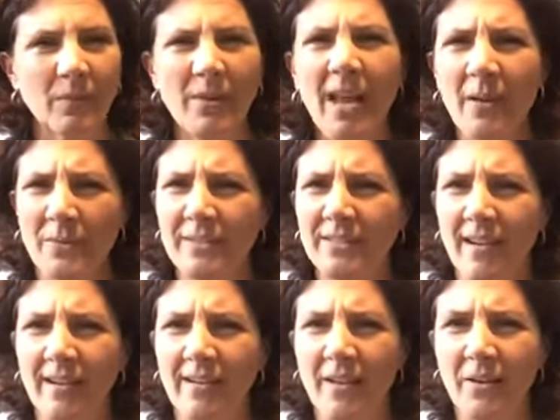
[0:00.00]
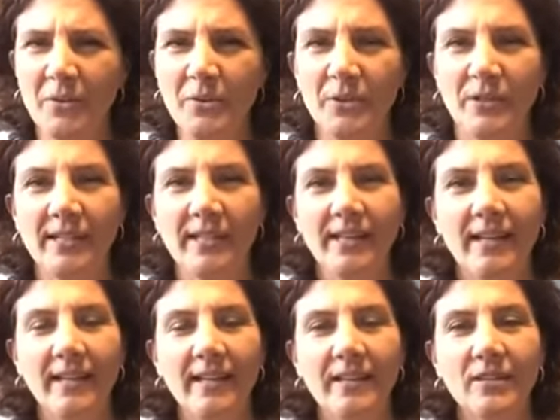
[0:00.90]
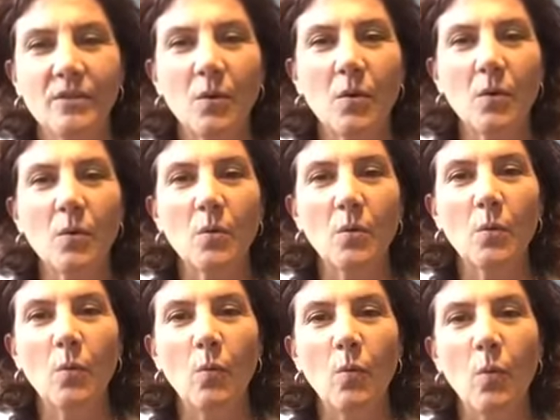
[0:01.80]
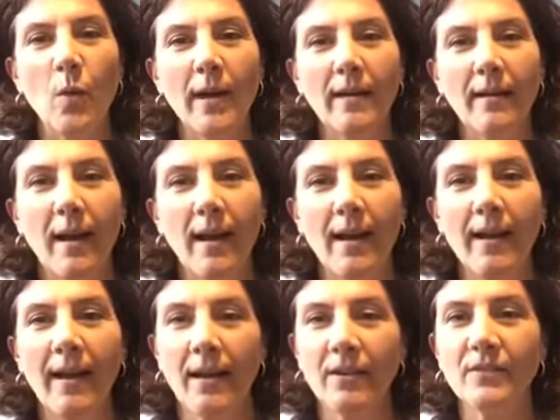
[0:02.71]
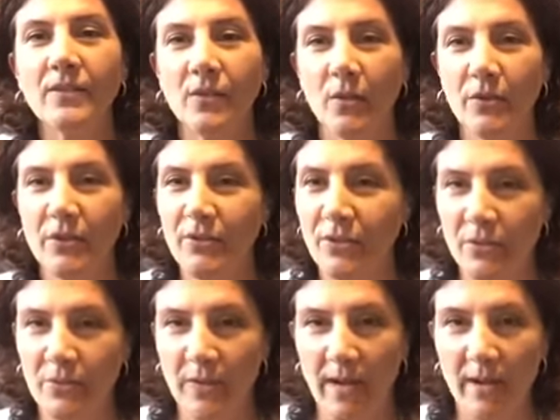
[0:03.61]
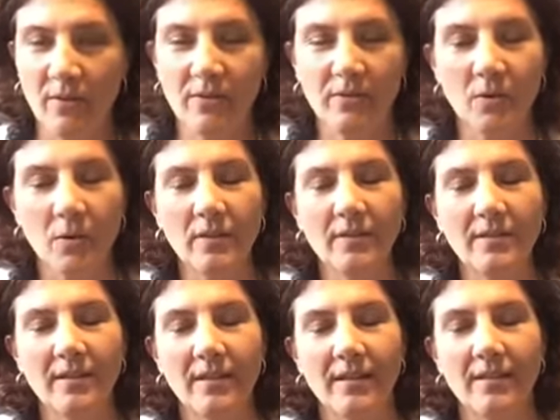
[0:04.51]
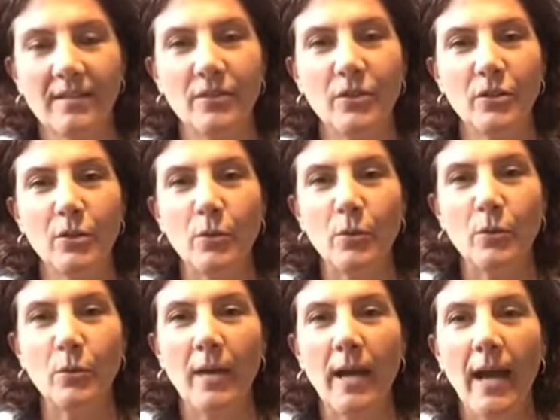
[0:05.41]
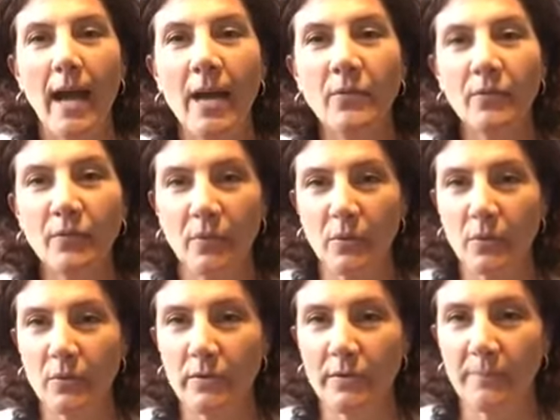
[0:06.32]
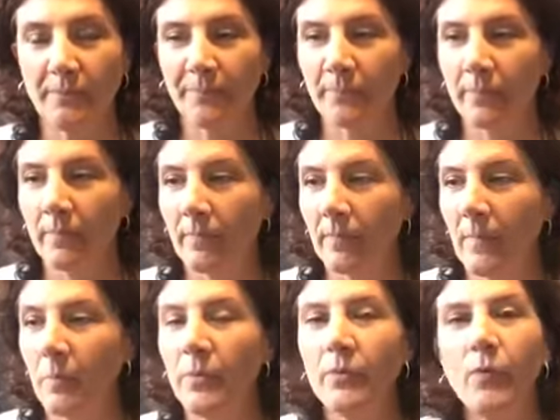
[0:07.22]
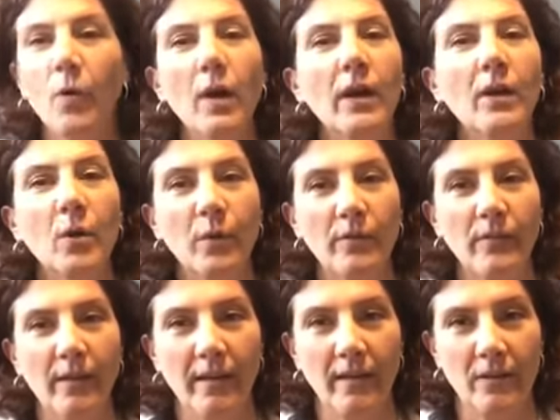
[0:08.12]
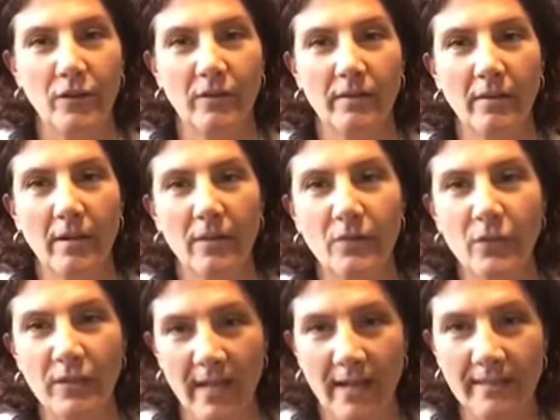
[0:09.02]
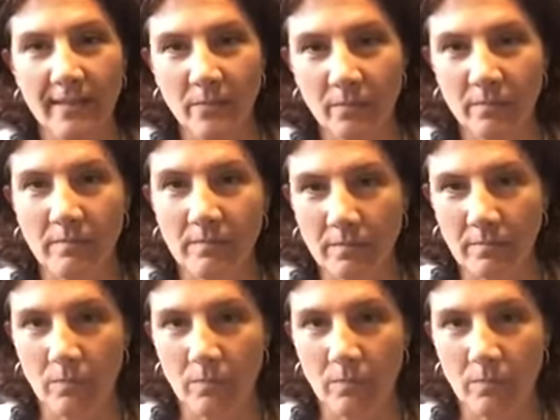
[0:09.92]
yeah, which is kind of not cool. So what I have started to do now, of course, is to have a float before I go on vacation, kind of just as I'm